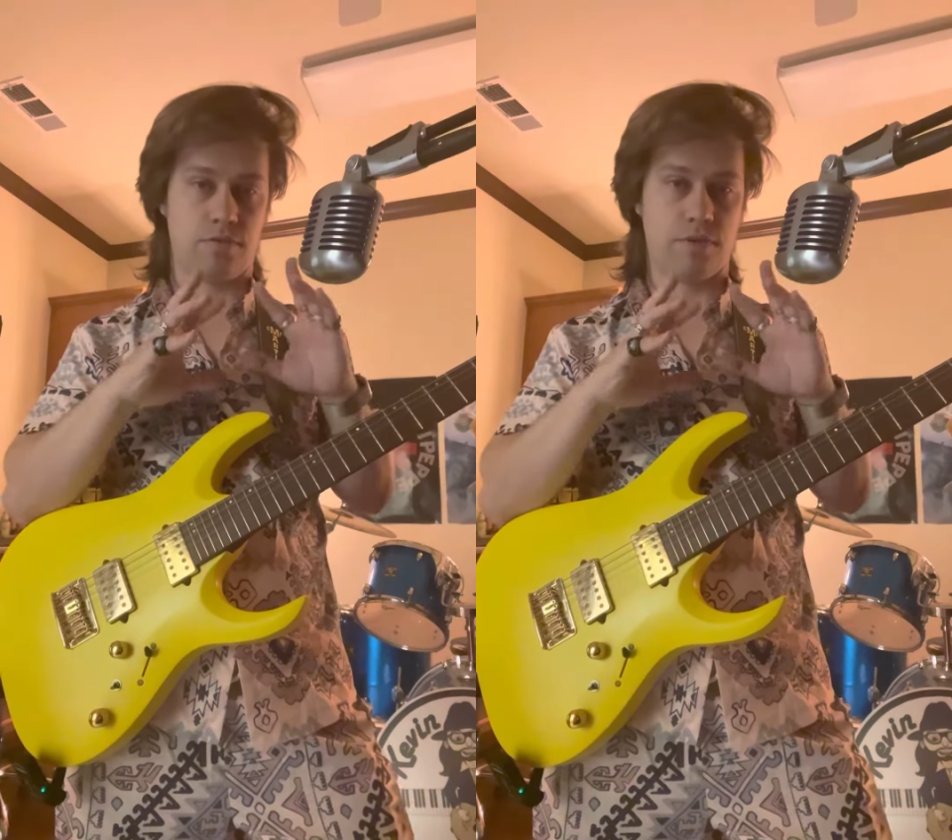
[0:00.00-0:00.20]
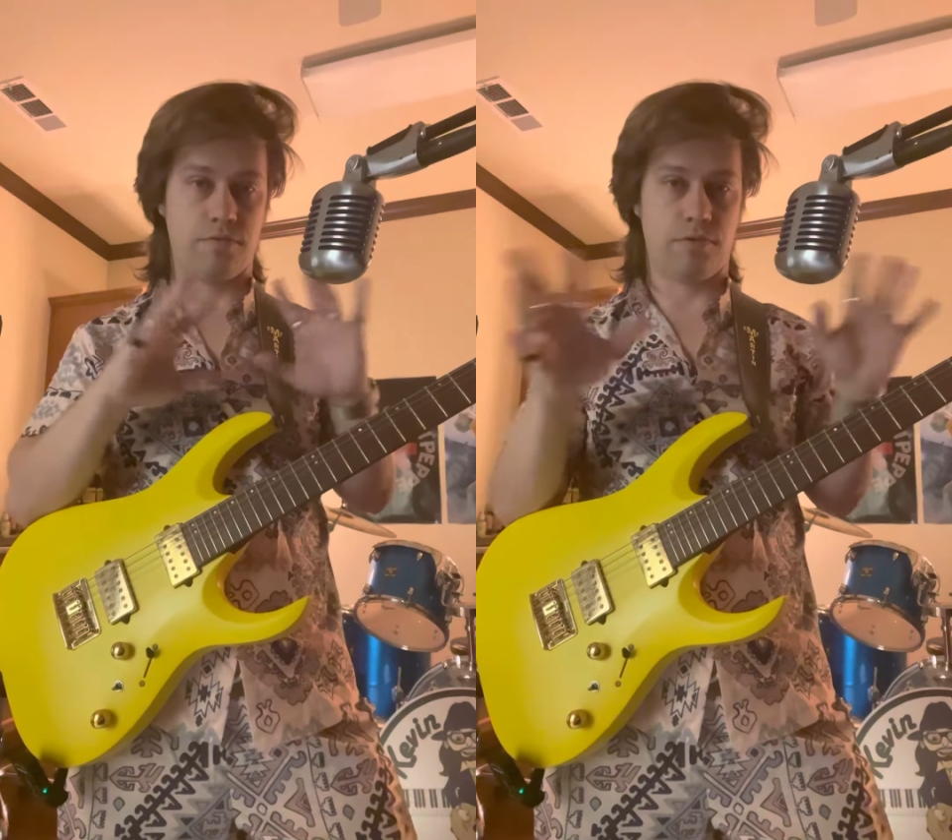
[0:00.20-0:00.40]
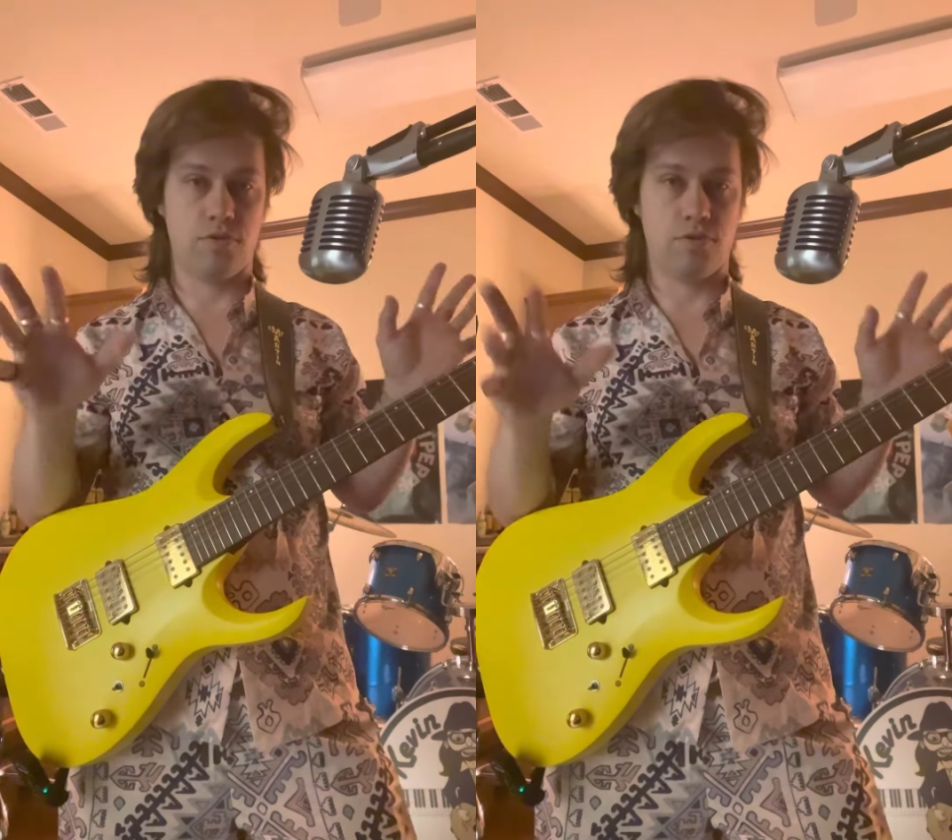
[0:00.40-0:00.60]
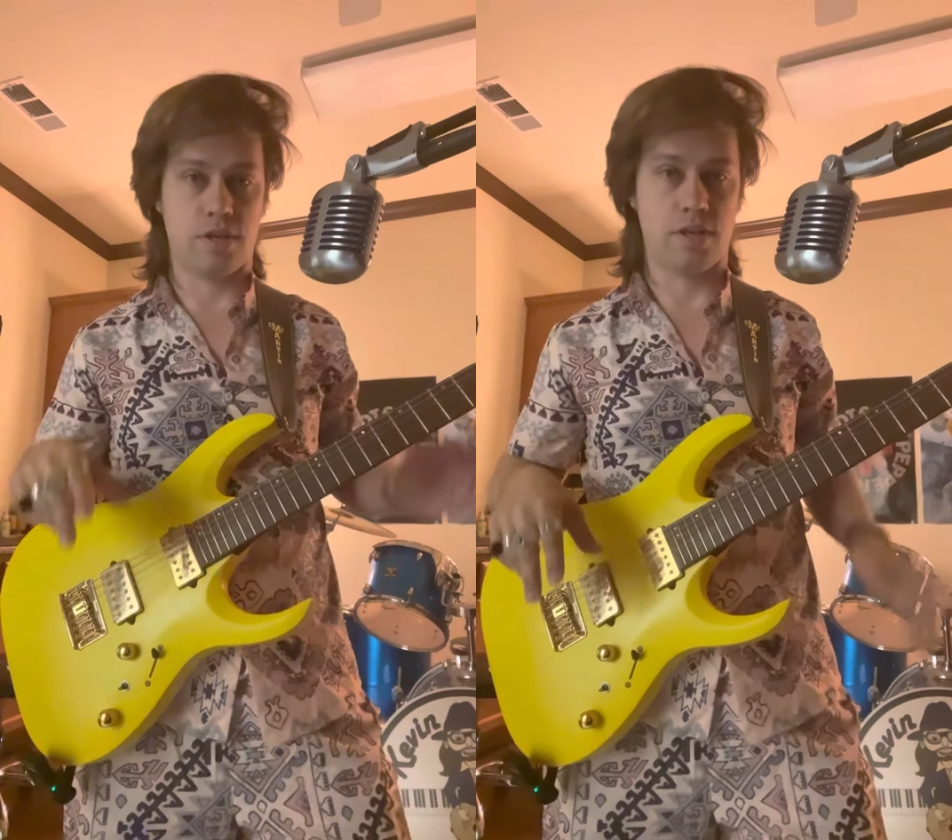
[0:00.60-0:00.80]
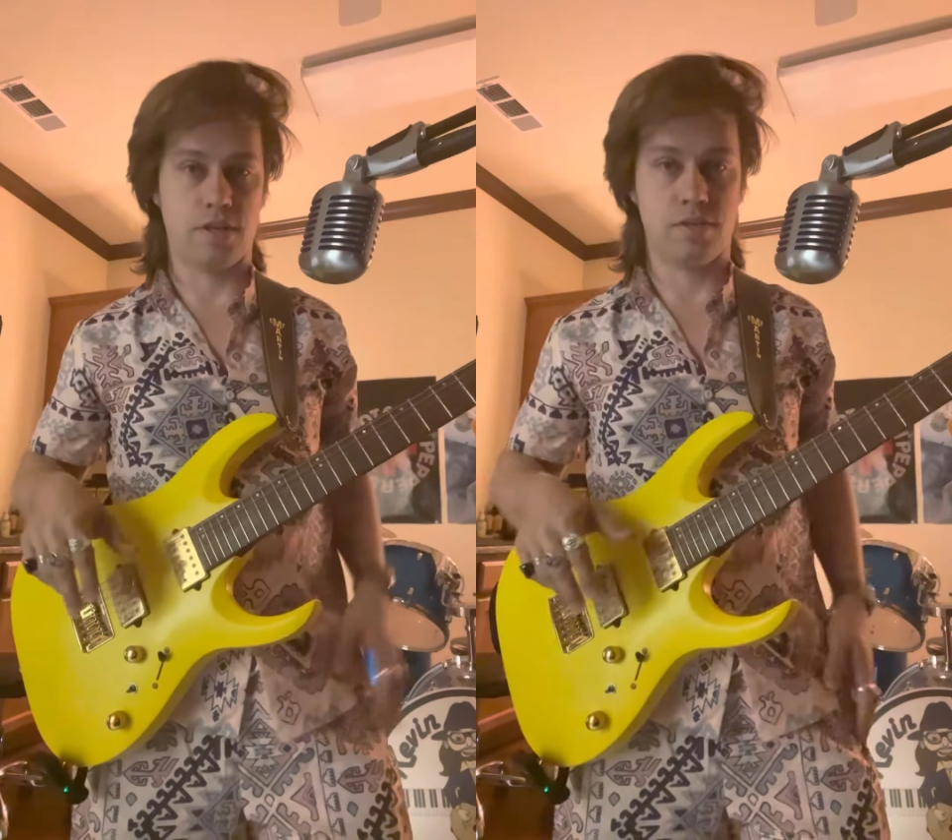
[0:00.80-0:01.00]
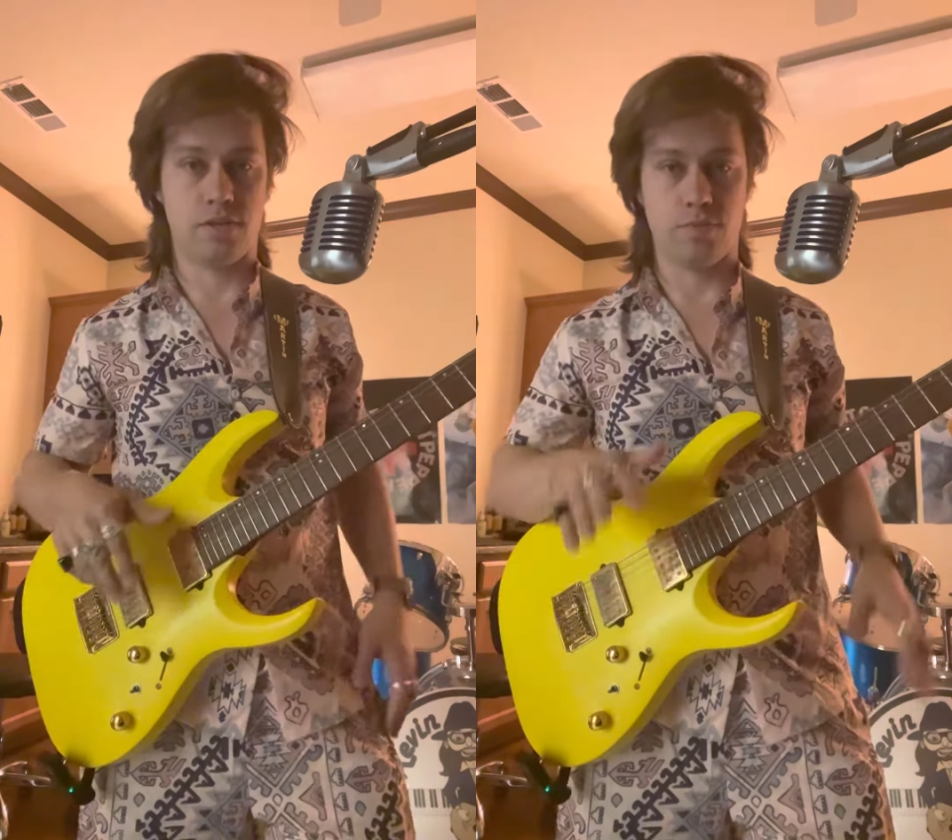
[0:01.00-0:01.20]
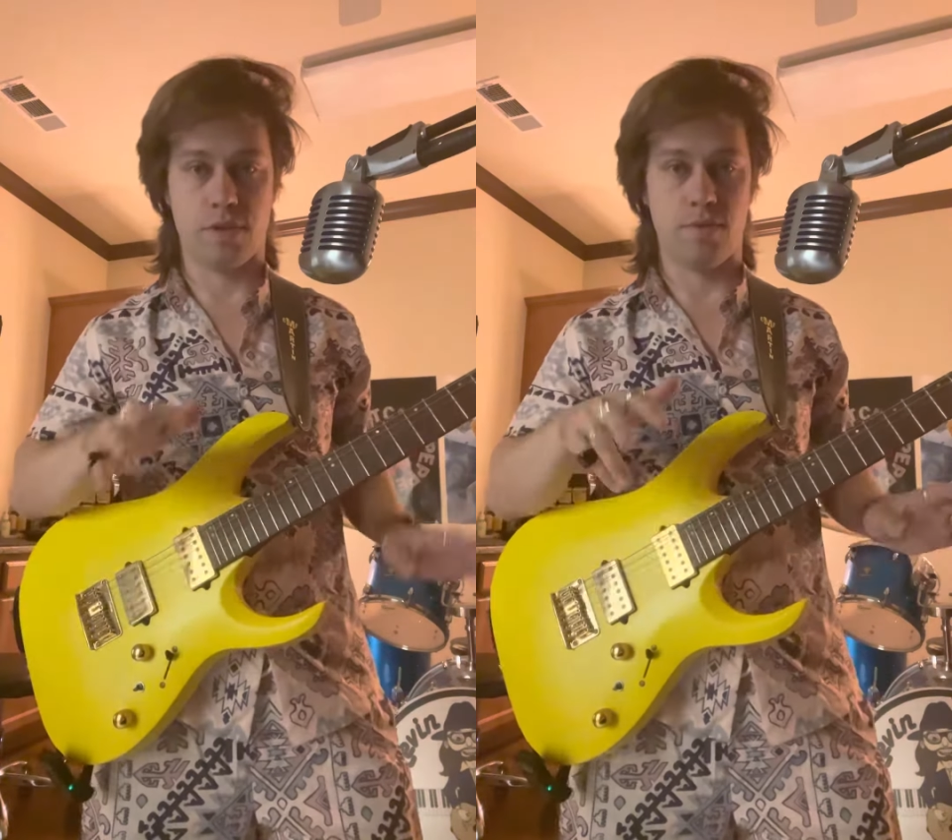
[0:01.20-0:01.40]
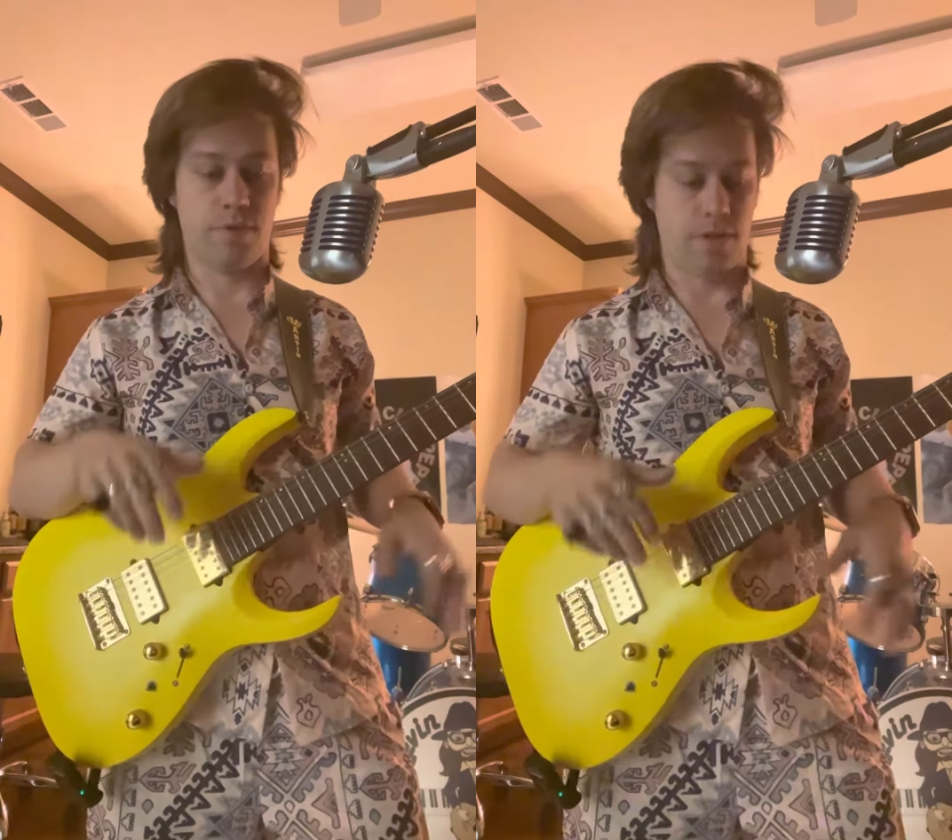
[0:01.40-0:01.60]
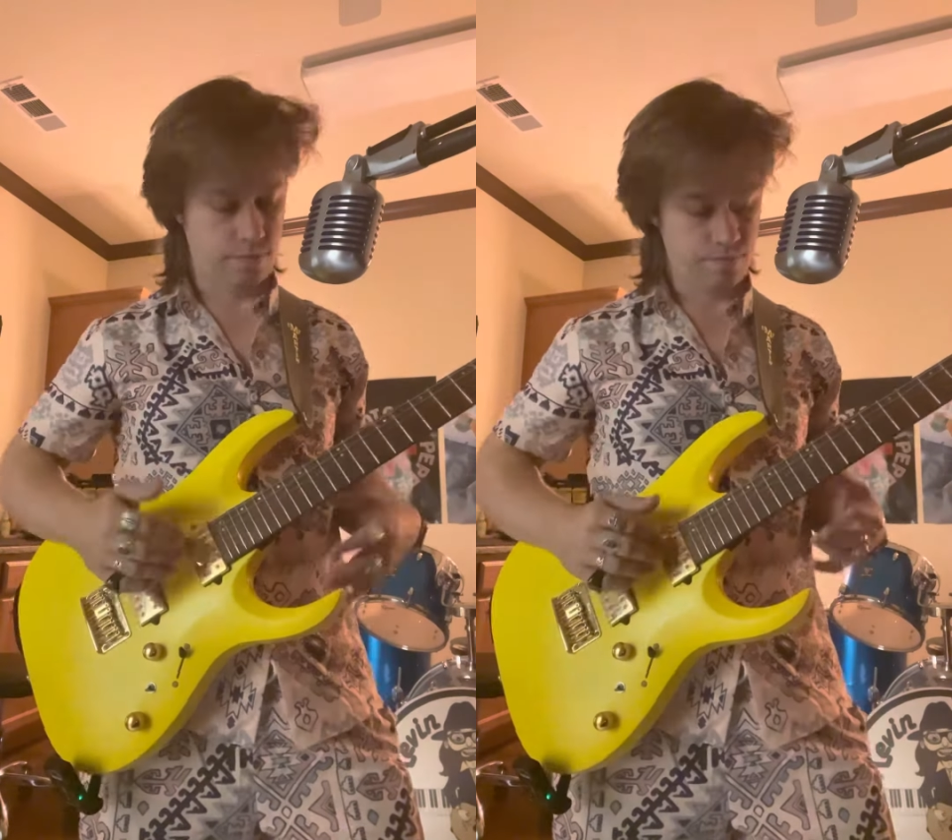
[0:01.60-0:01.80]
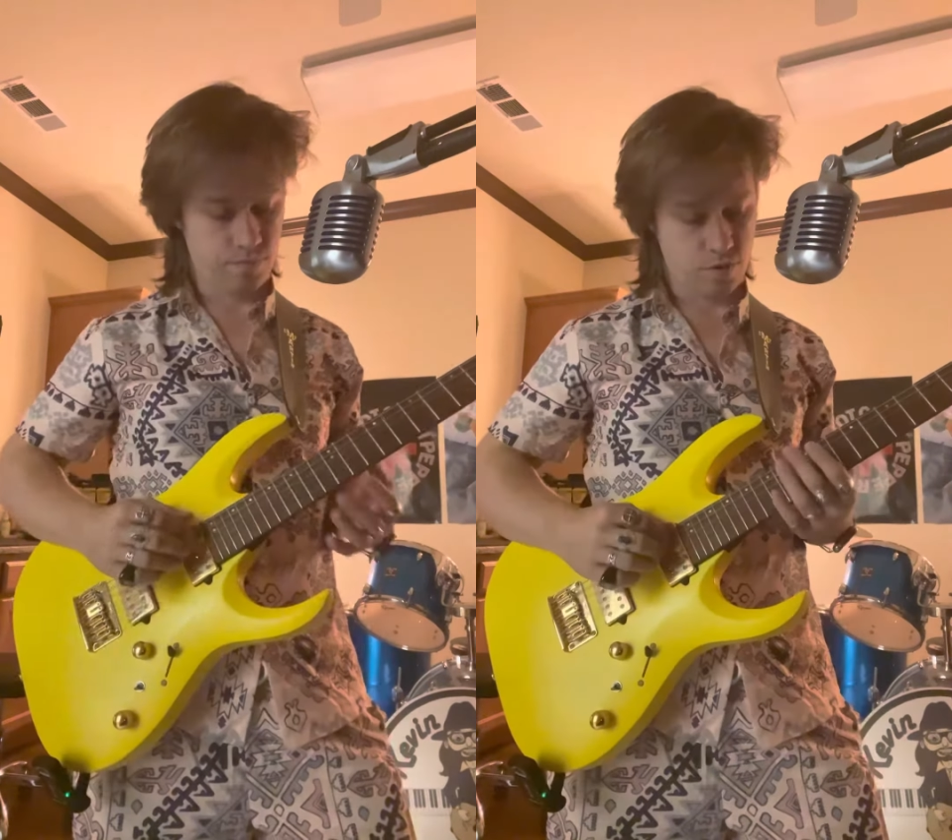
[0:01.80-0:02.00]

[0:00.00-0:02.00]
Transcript: revolutionize the way you play.